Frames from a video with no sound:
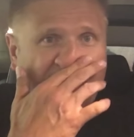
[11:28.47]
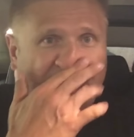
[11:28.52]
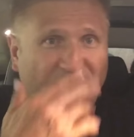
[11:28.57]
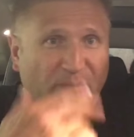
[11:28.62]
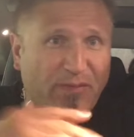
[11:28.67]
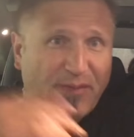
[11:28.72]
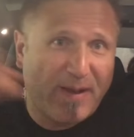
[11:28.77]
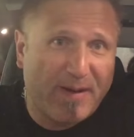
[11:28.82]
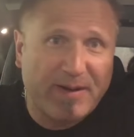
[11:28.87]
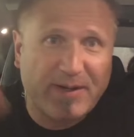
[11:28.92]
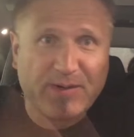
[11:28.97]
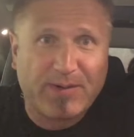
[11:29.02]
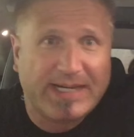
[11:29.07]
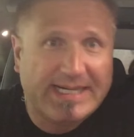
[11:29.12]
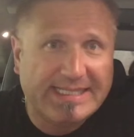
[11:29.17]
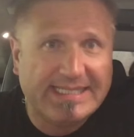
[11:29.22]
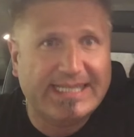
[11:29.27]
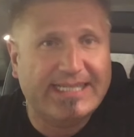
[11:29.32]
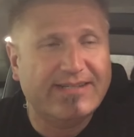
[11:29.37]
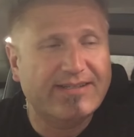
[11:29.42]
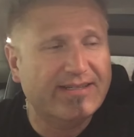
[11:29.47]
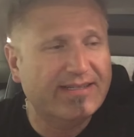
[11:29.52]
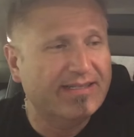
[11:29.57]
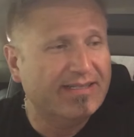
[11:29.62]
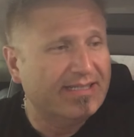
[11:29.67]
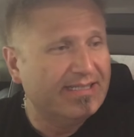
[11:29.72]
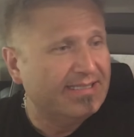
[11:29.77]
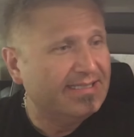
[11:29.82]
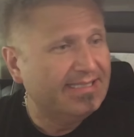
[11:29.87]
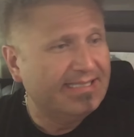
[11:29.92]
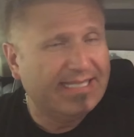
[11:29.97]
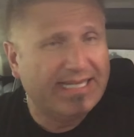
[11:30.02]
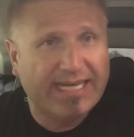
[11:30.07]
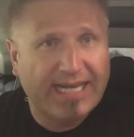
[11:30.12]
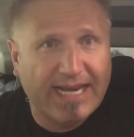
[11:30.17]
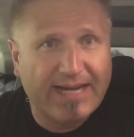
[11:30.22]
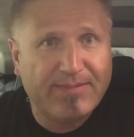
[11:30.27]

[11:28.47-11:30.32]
We found a crazy here in